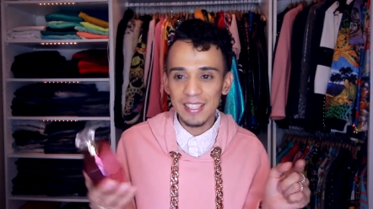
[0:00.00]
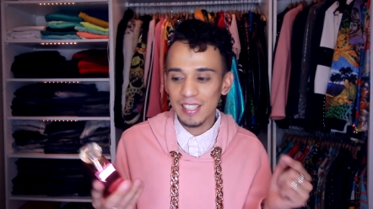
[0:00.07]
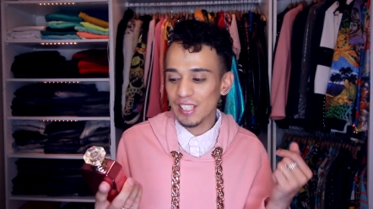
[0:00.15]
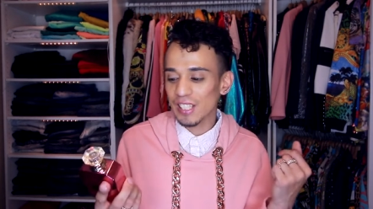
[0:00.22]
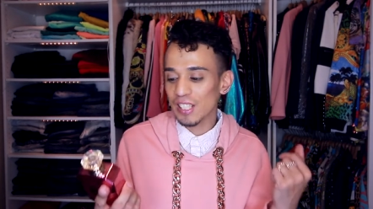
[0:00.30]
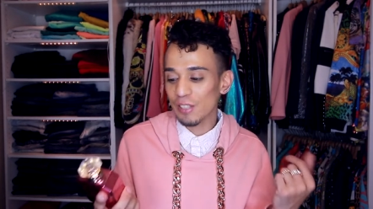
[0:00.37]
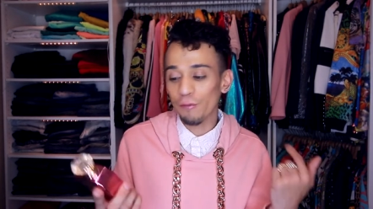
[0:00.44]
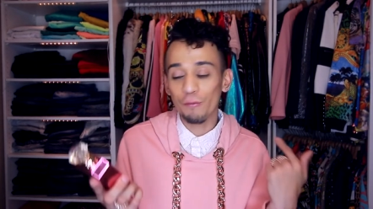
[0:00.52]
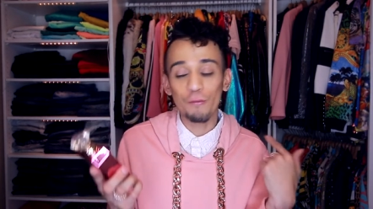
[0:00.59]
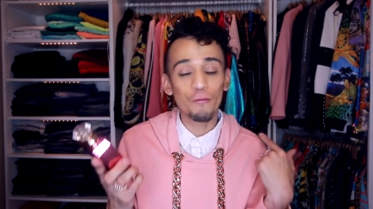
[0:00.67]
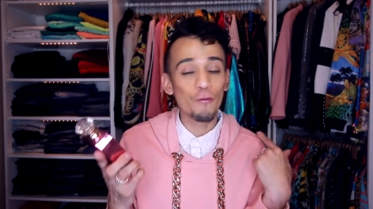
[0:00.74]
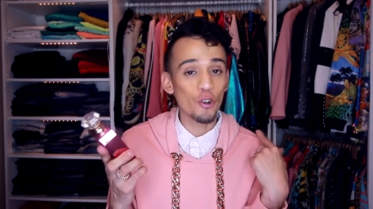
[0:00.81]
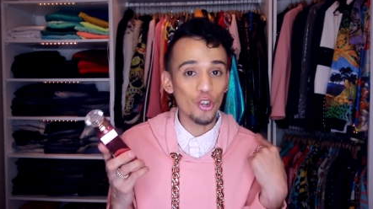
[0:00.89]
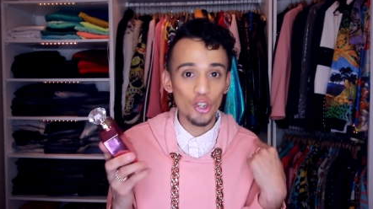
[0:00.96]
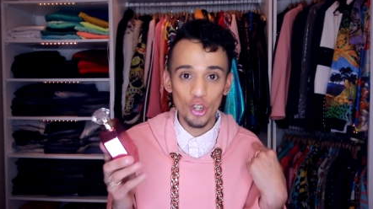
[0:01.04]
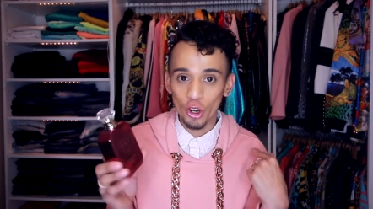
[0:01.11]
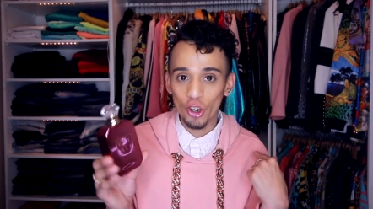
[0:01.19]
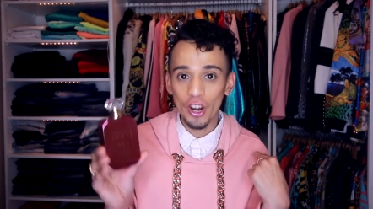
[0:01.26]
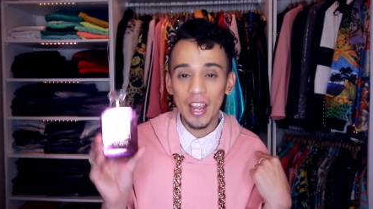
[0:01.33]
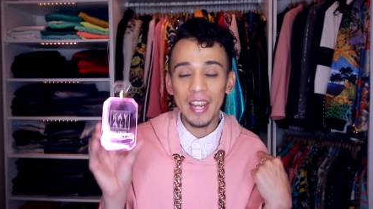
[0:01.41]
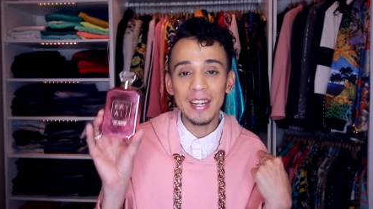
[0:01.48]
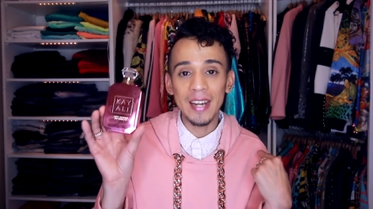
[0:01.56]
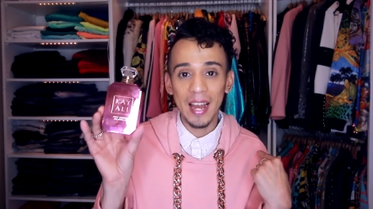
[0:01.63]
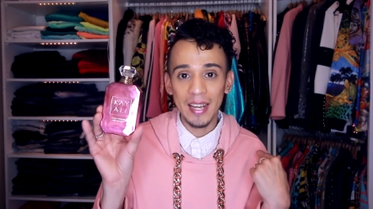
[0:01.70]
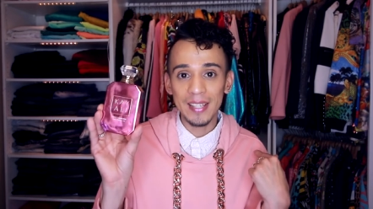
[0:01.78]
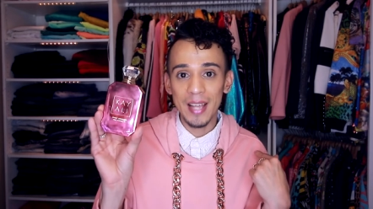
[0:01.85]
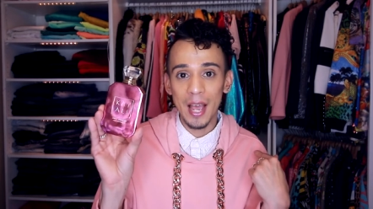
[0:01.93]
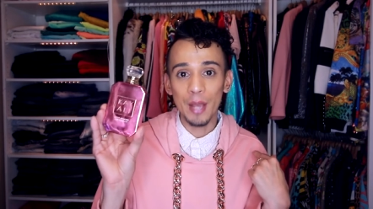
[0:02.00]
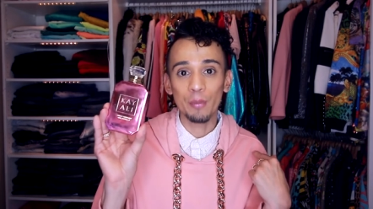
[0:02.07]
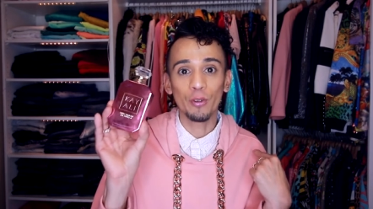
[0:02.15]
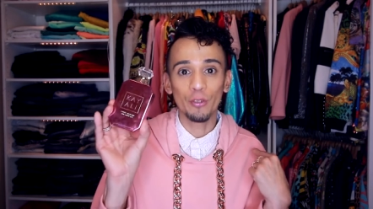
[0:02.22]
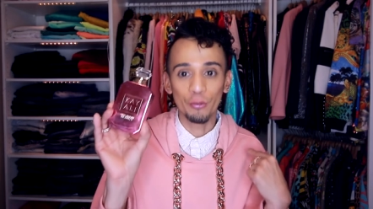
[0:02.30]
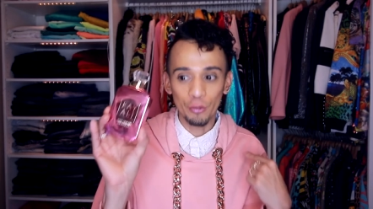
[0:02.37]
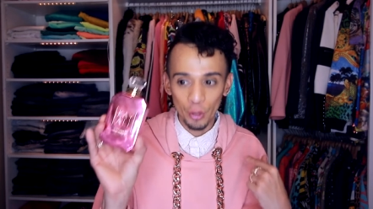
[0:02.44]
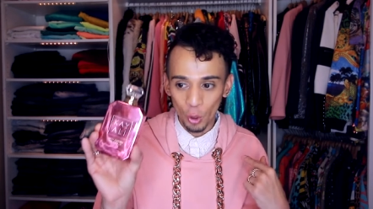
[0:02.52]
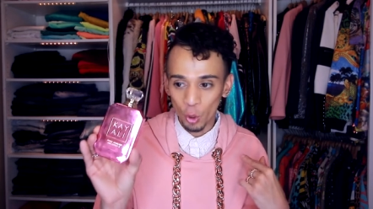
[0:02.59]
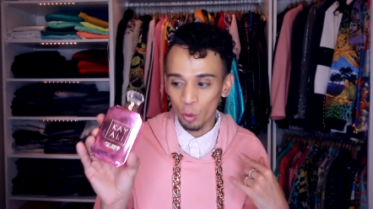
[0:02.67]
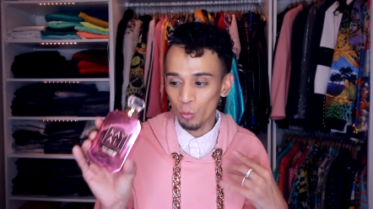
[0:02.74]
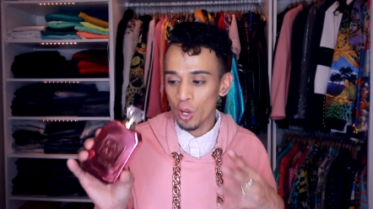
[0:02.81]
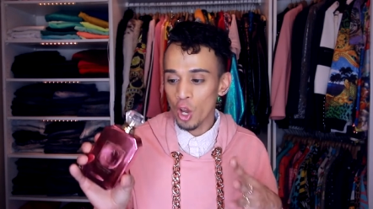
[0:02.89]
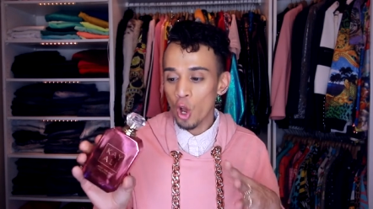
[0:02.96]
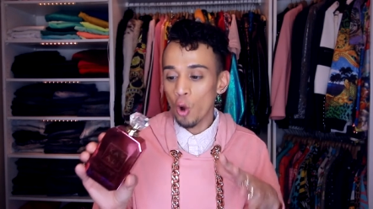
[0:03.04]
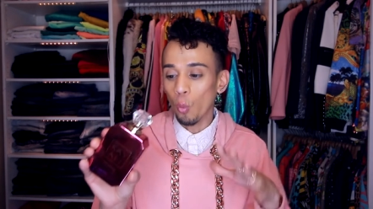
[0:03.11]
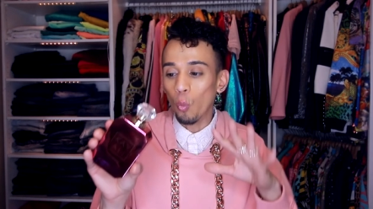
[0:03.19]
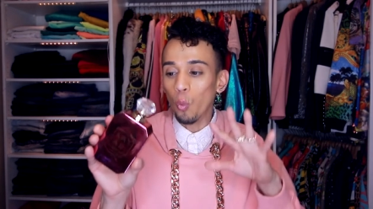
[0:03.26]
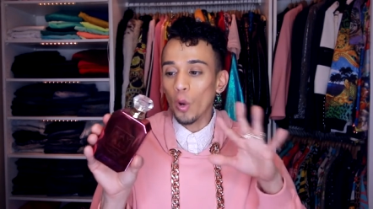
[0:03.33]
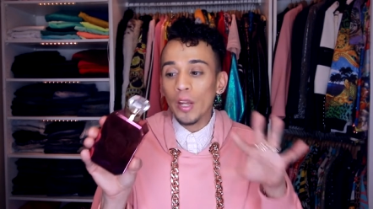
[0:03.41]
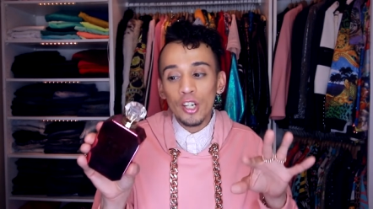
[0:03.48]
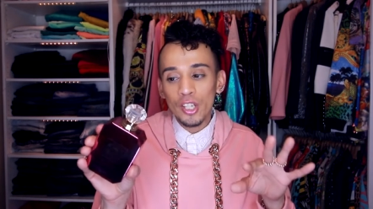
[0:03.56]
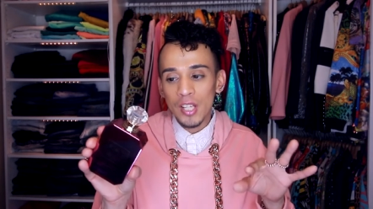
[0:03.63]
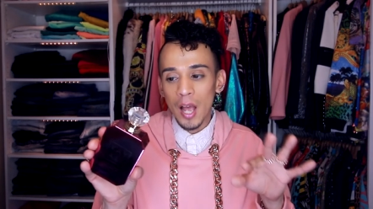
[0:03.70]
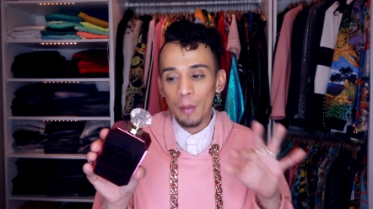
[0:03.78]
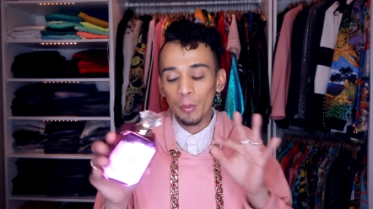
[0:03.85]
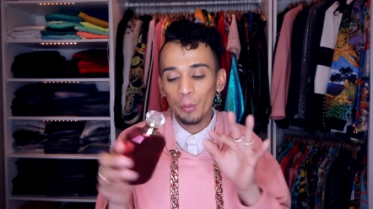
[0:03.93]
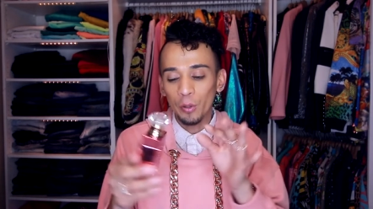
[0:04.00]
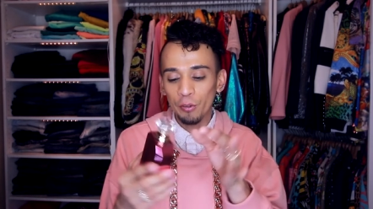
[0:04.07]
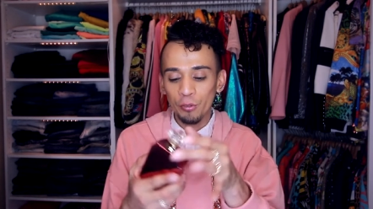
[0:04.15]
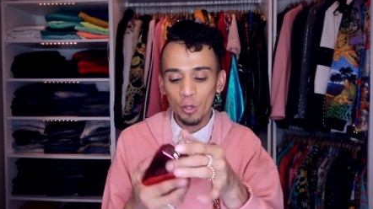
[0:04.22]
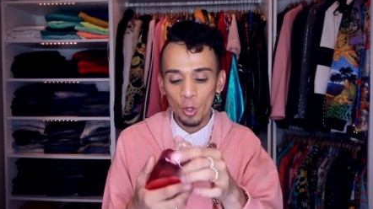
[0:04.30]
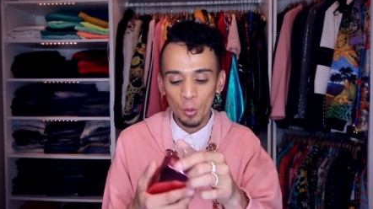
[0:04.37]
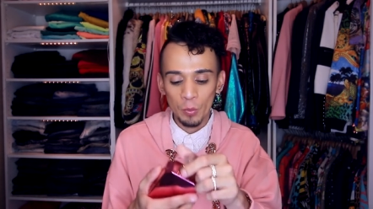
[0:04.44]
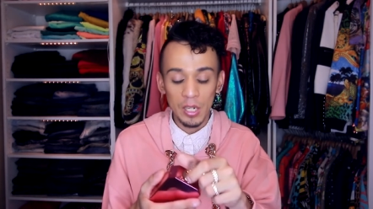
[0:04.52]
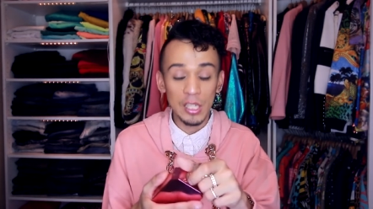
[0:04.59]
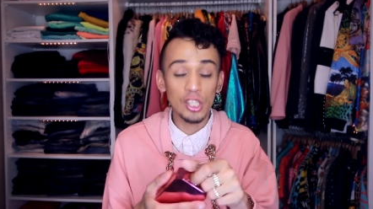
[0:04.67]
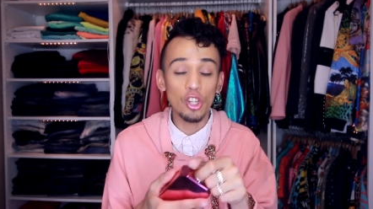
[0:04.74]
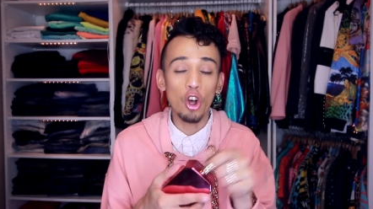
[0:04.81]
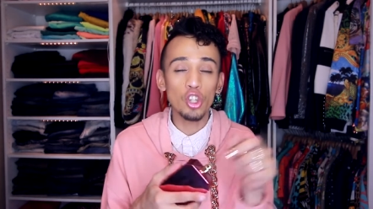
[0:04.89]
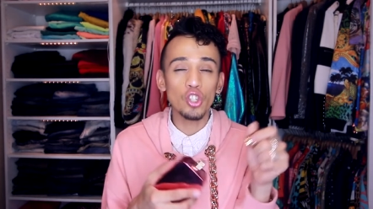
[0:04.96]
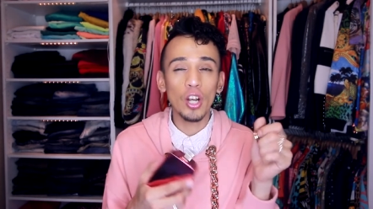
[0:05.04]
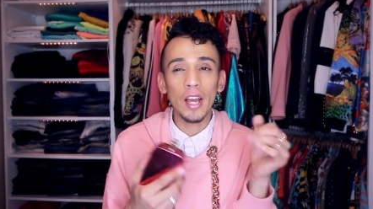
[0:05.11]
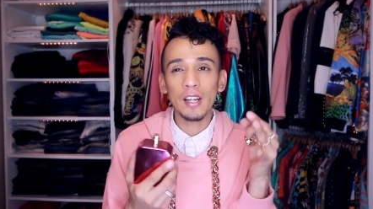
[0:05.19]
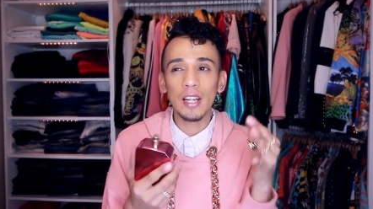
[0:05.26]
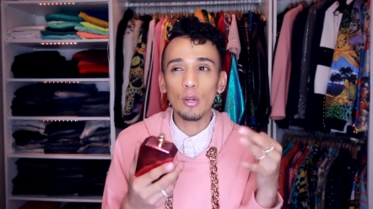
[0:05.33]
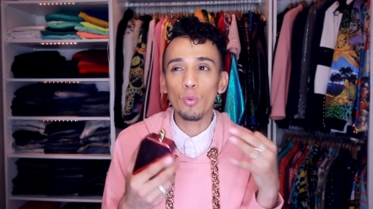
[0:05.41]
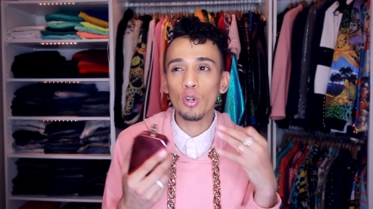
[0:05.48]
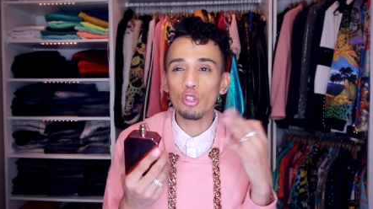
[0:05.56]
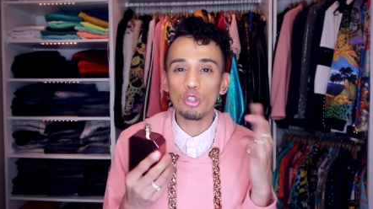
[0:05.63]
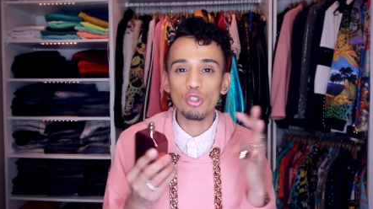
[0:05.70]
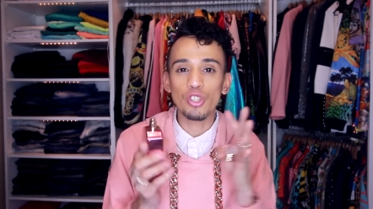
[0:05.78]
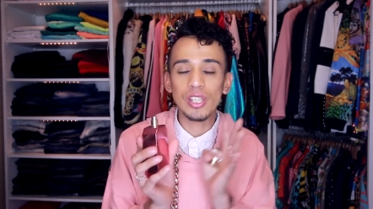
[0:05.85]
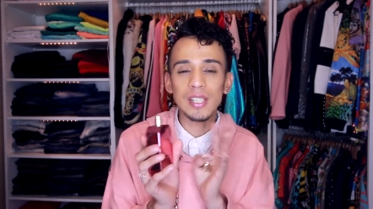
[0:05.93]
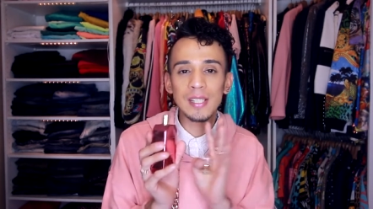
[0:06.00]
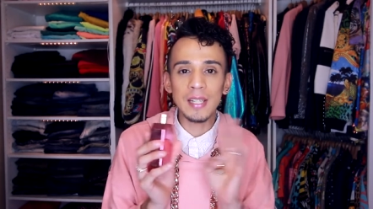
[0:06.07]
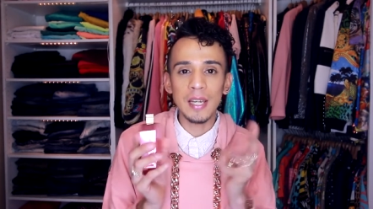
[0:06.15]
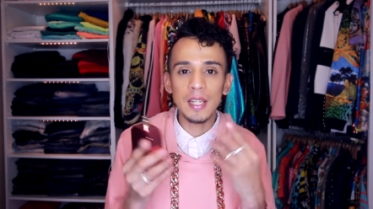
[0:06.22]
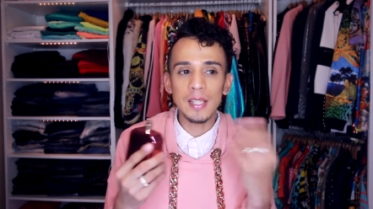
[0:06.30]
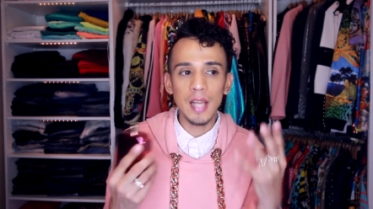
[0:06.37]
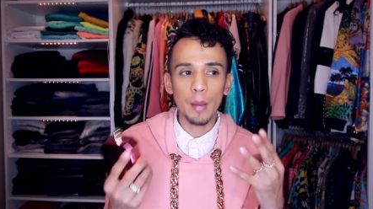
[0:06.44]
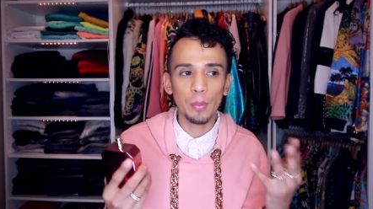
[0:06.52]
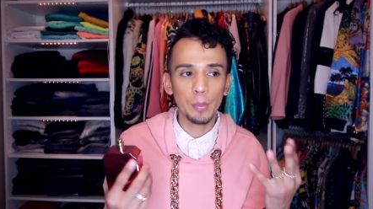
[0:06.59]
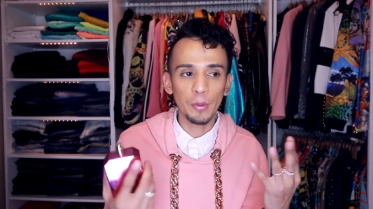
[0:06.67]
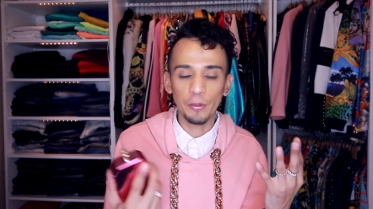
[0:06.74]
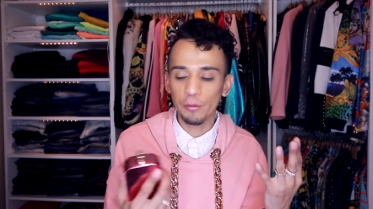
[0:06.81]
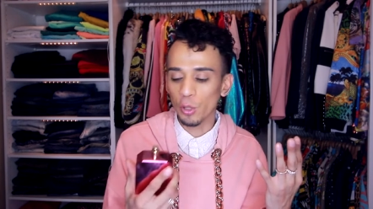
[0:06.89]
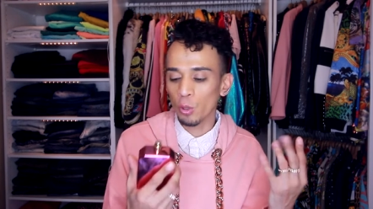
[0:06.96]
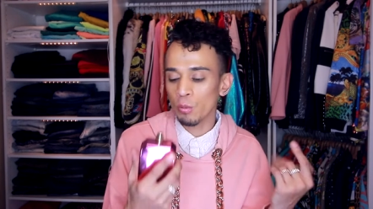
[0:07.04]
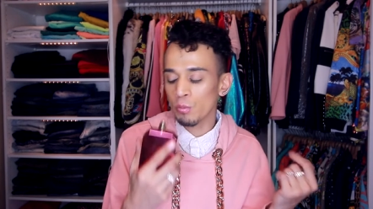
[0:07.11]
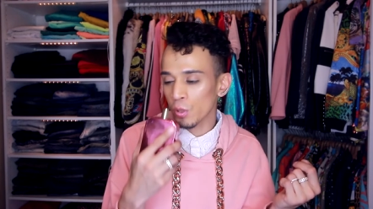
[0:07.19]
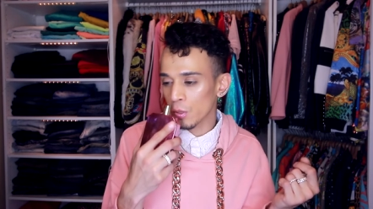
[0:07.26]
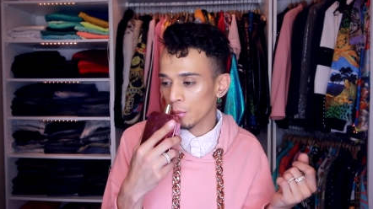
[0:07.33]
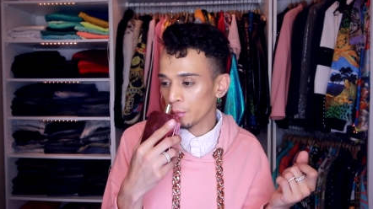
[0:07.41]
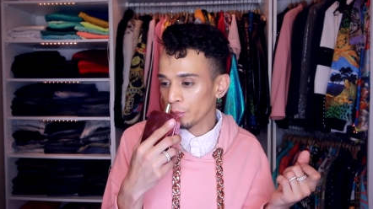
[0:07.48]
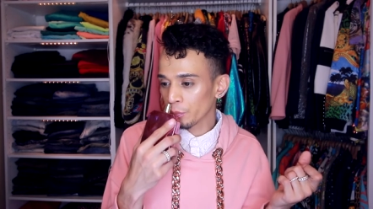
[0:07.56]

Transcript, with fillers: This is for sure a nighttime perfume, wintertime a perfume, and it's also kind of like one of those sticky type of perfumes.